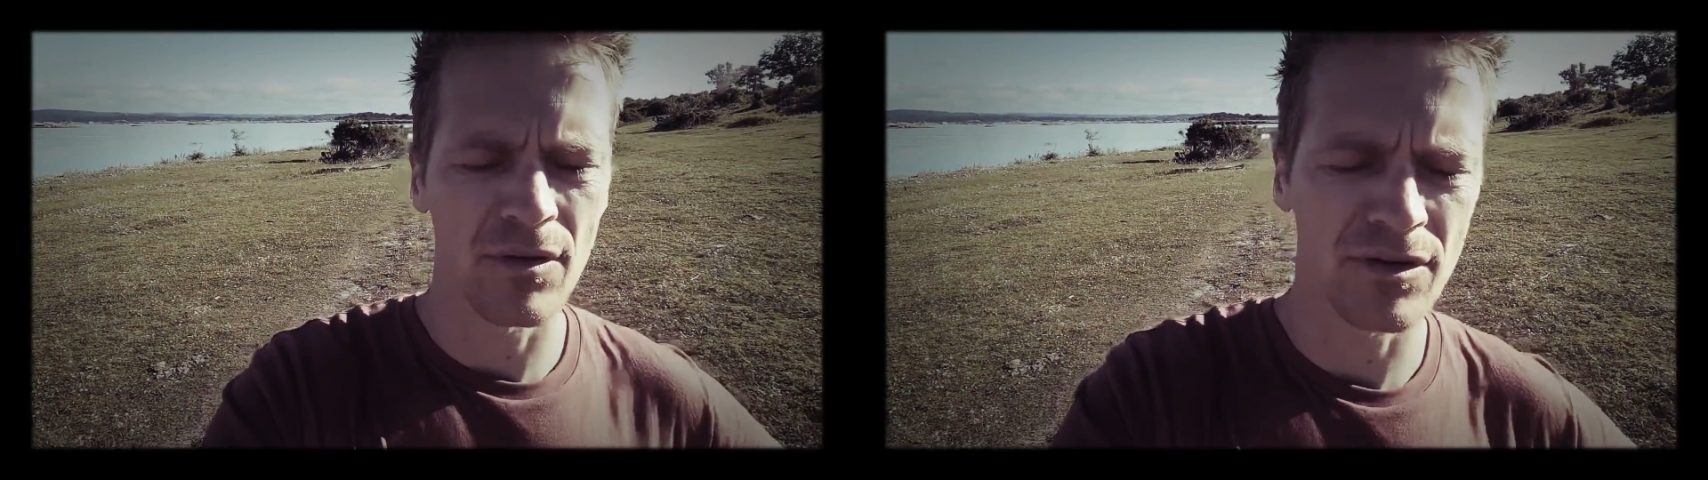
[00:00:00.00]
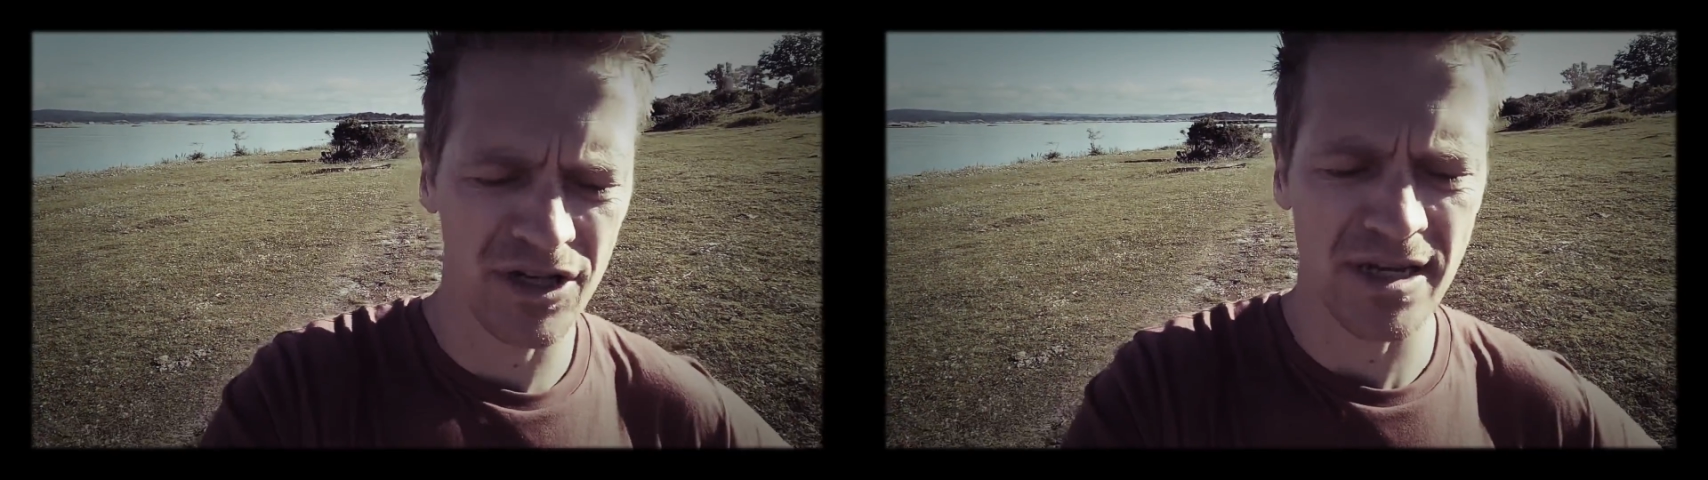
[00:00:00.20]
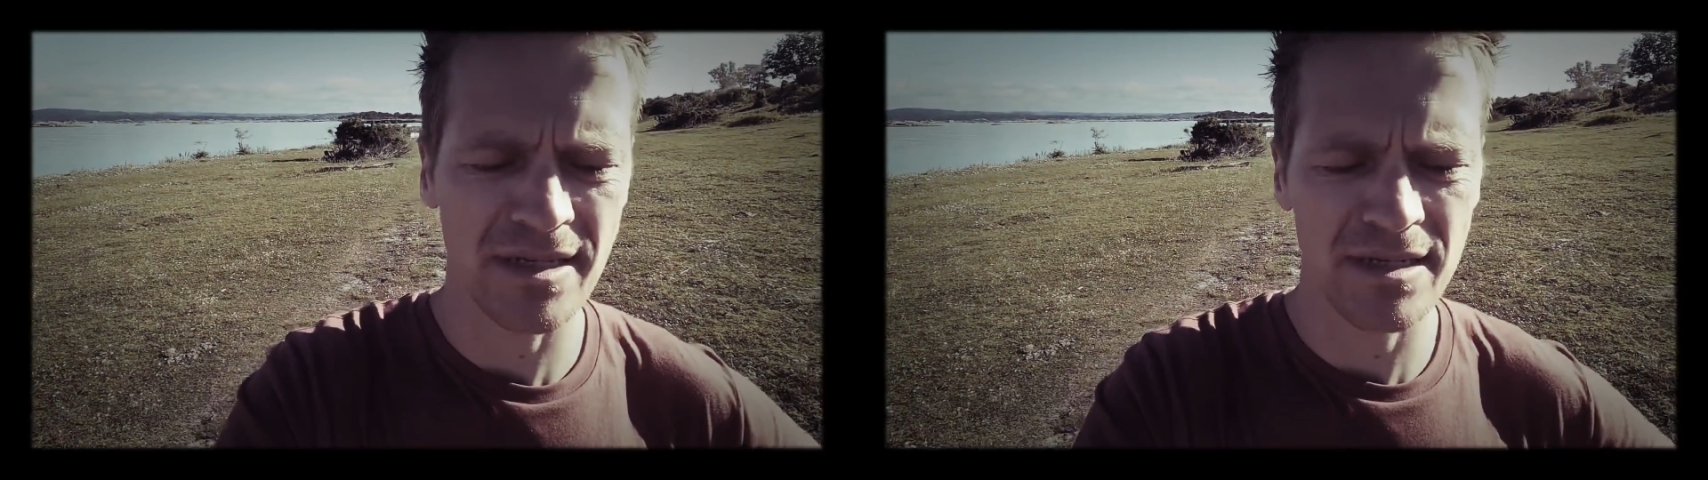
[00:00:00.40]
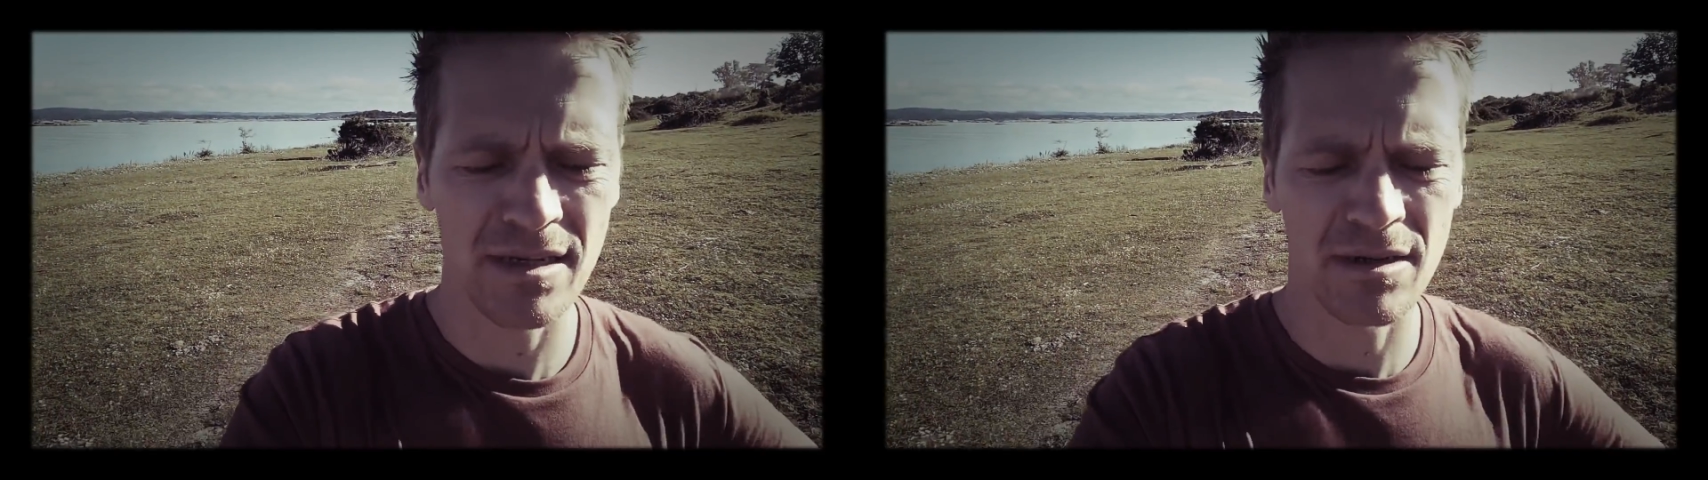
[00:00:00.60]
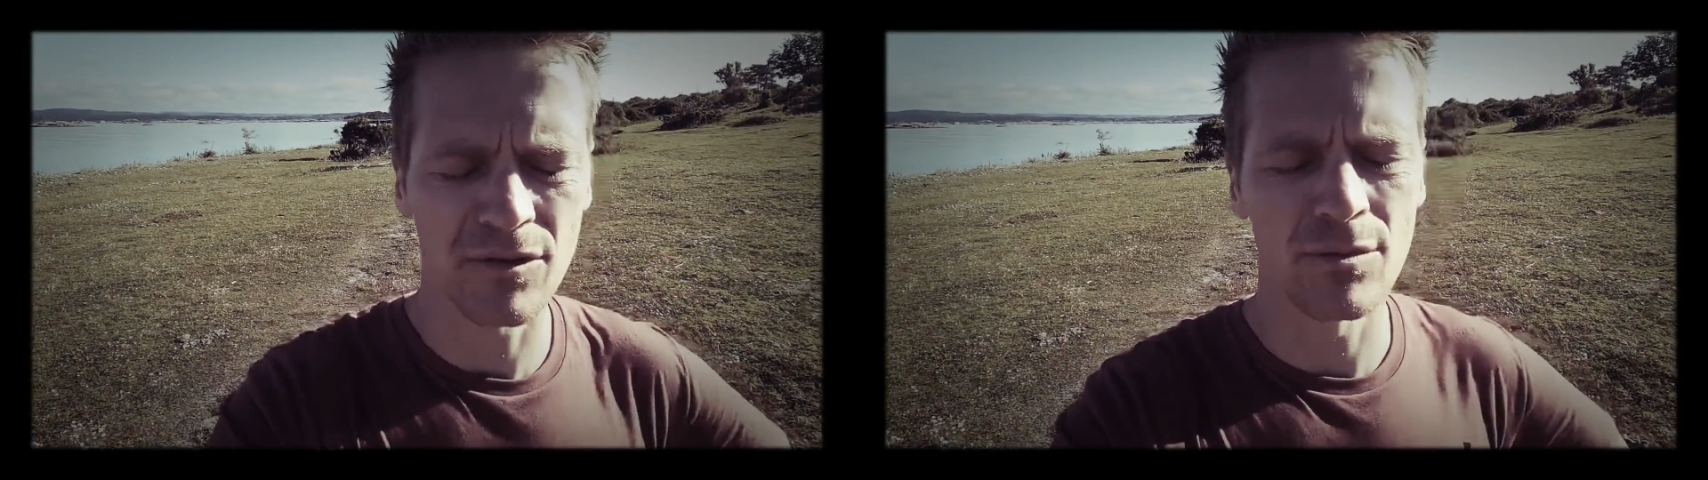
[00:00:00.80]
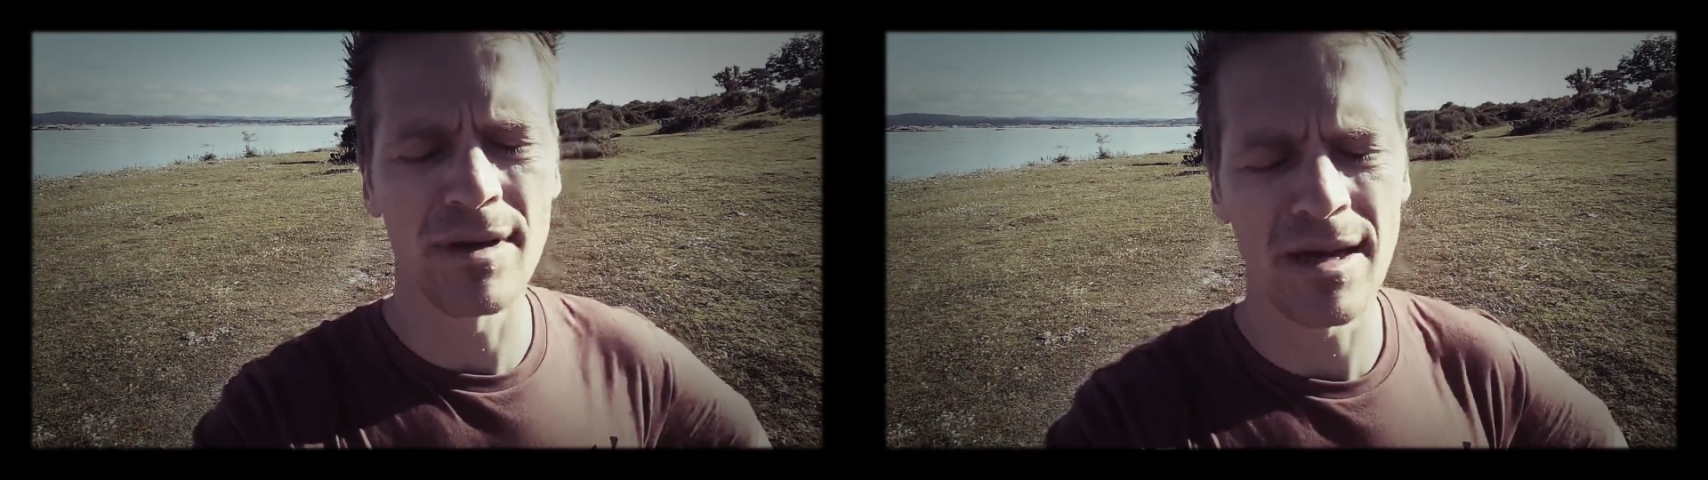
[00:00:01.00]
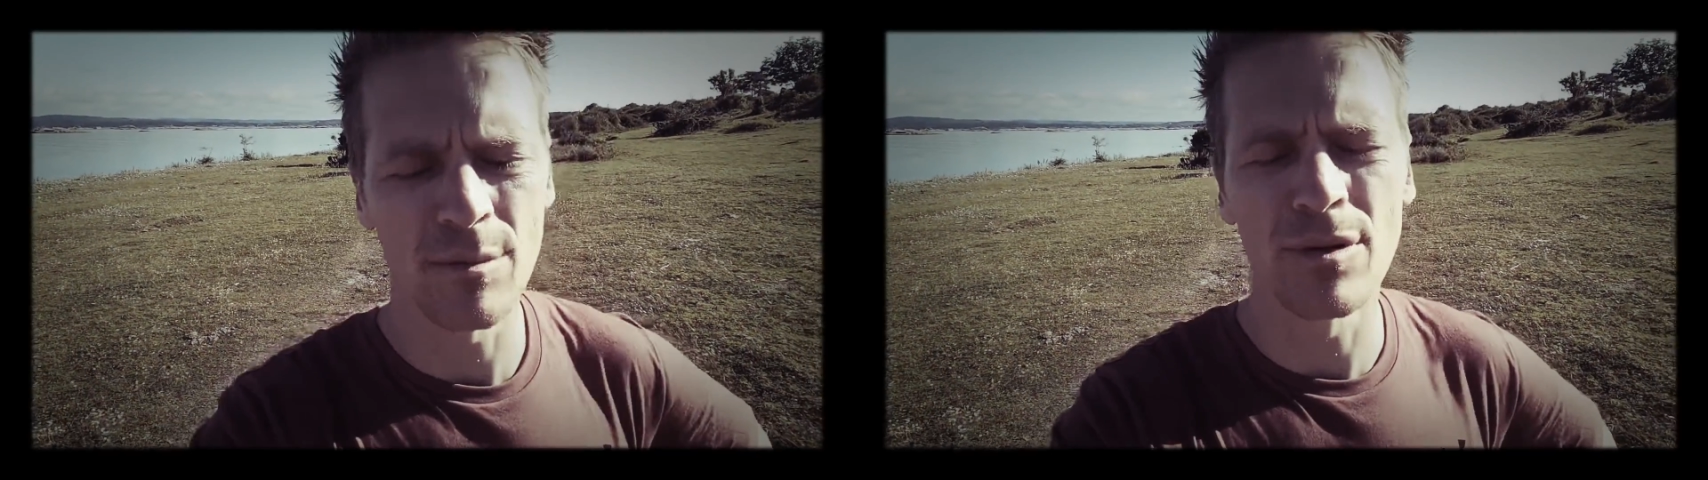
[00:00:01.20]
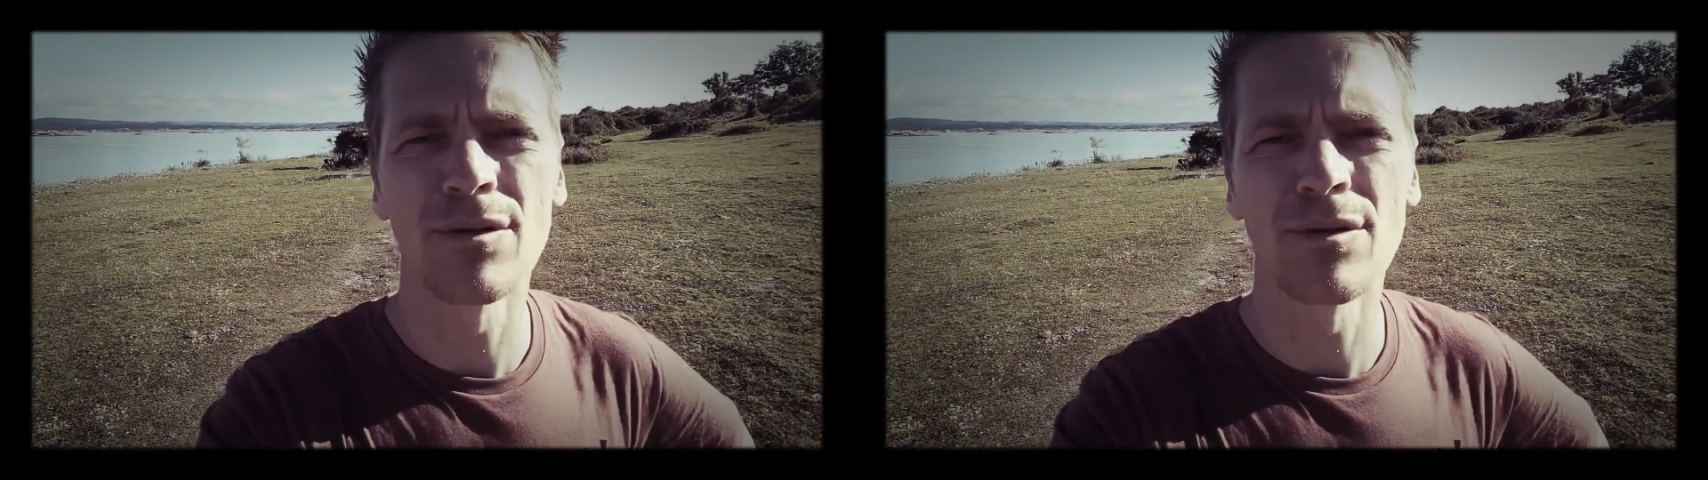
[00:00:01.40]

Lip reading: chest, to be able